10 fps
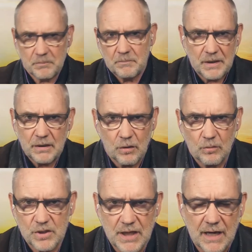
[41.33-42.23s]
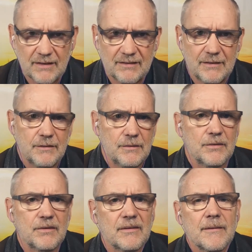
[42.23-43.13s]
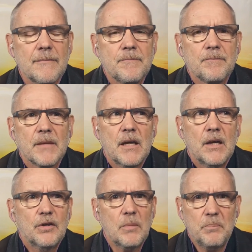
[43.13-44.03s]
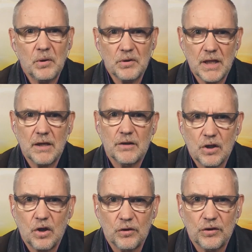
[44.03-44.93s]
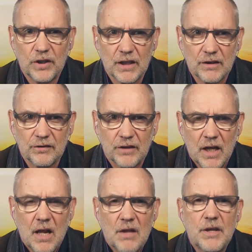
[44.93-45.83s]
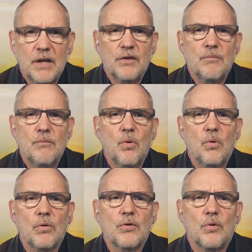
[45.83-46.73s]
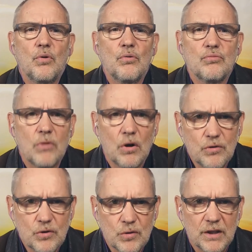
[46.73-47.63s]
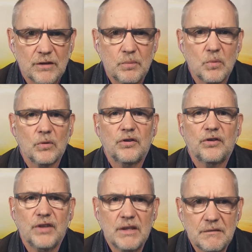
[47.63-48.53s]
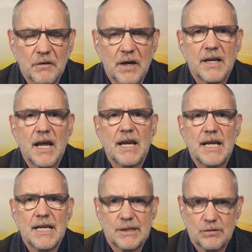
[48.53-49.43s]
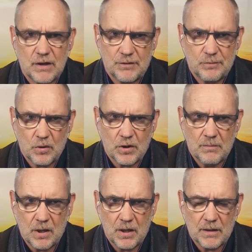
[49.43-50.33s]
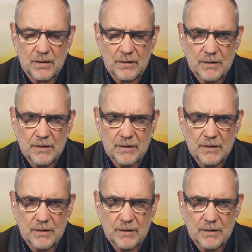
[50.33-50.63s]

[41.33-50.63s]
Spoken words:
depending on which data set you use. To put that into context, that is more than all road transport, sea freight and air transport combined.